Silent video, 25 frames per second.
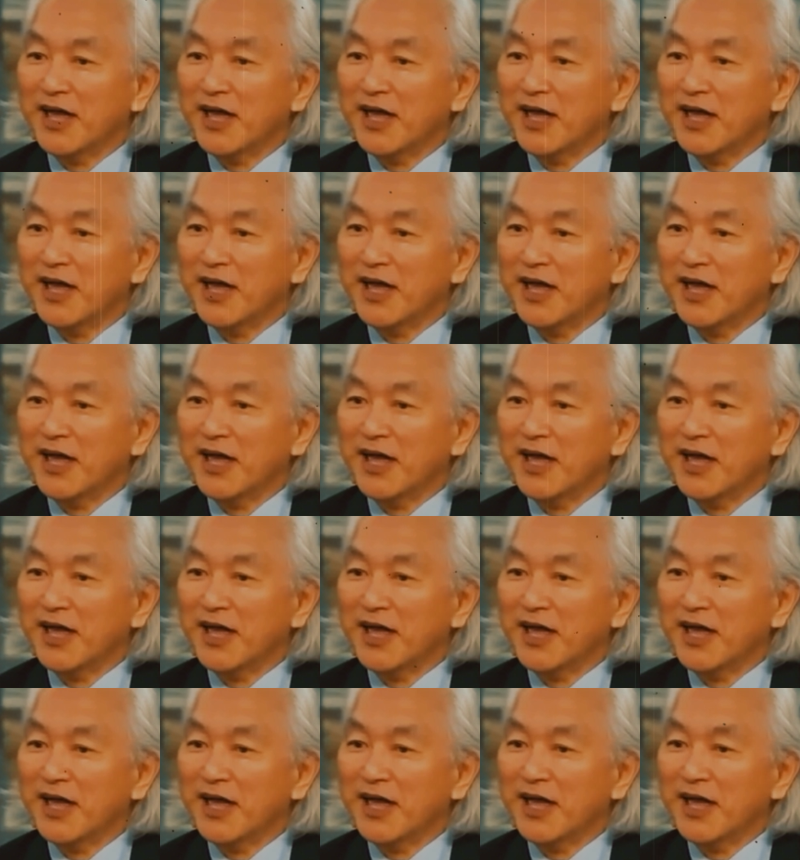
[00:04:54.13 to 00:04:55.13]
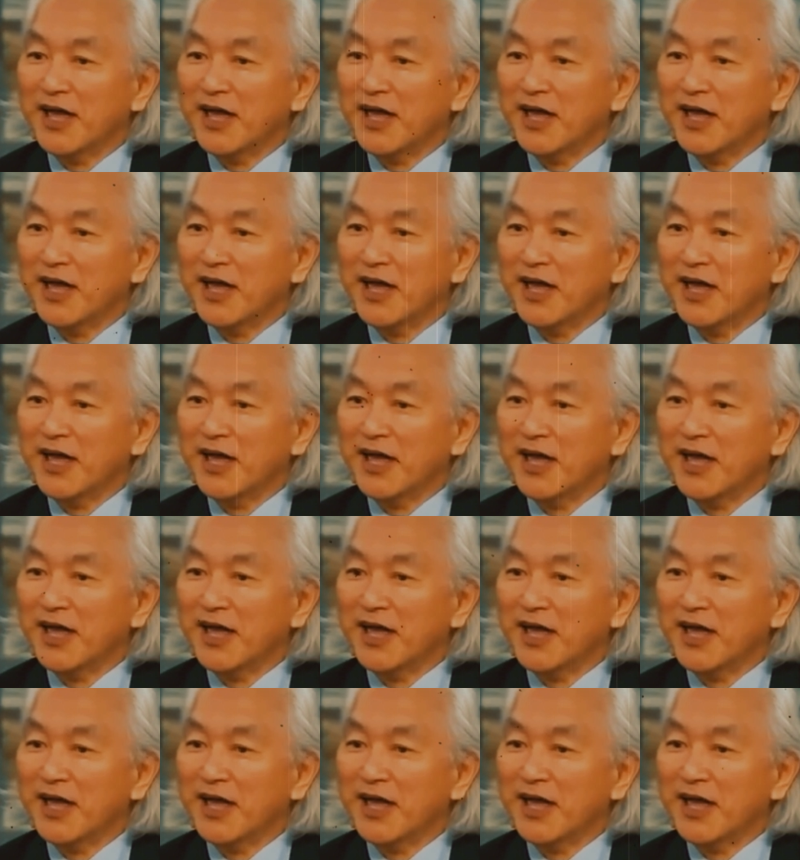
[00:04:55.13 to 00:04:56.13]

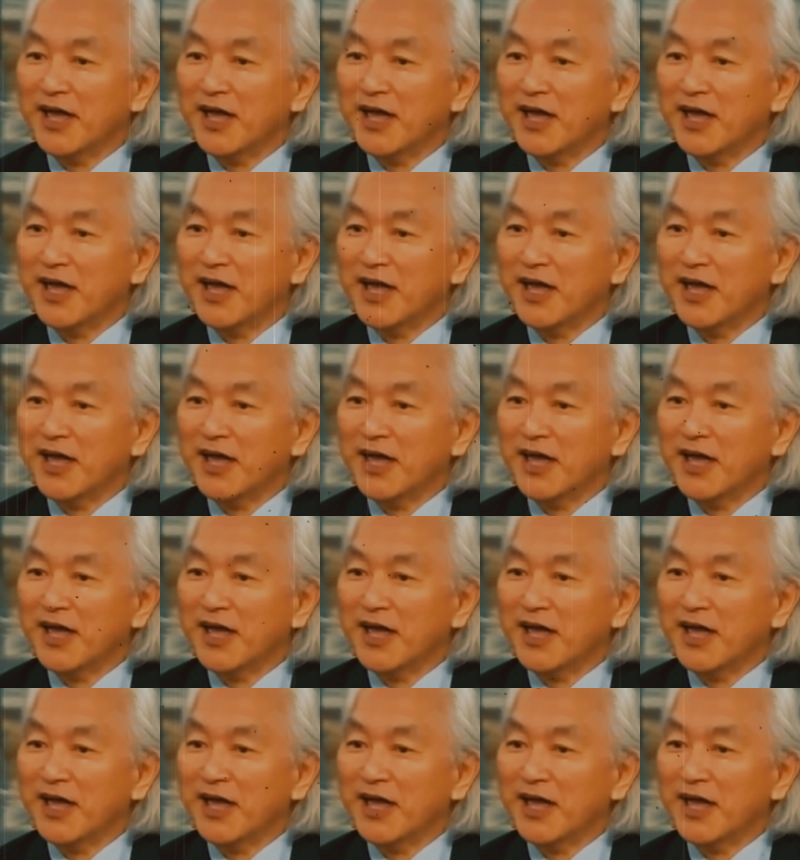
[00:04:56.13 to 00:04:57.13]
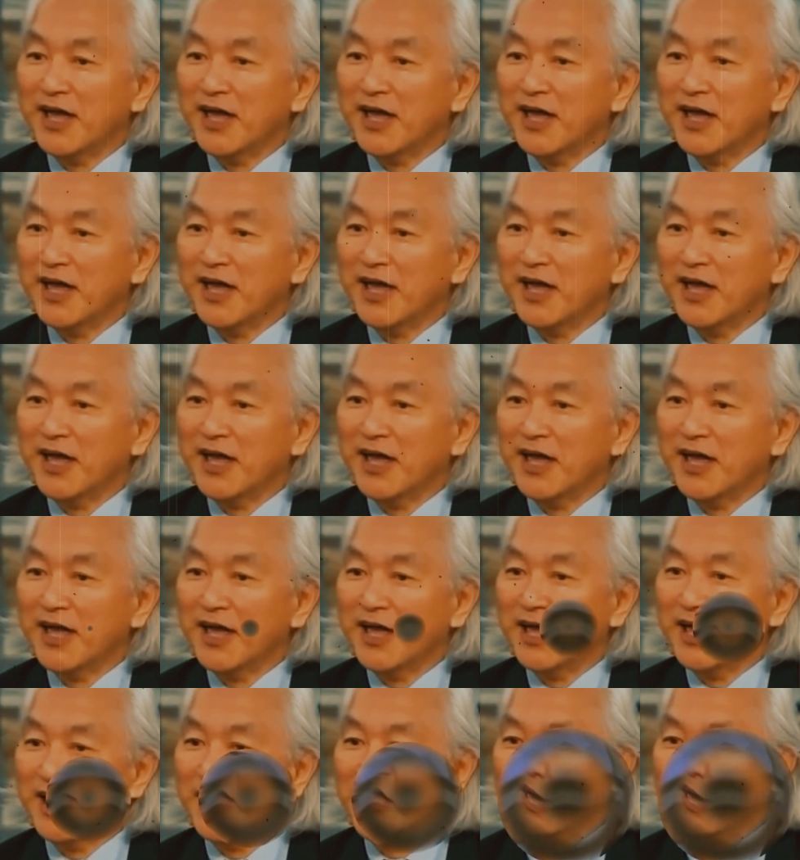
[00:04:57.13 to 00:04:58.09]
(no one is talking)